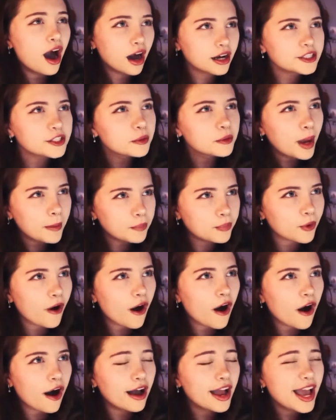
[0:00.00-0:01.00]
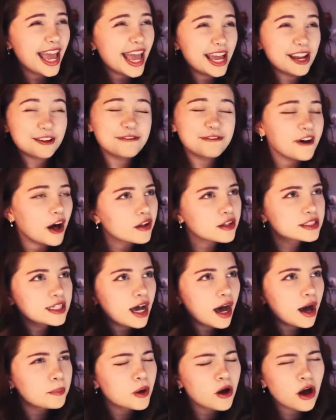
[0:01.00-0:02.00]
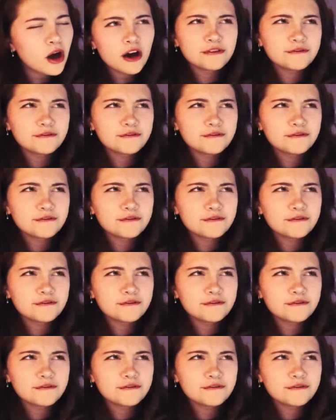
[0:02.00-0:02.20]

under my bra, and felt up,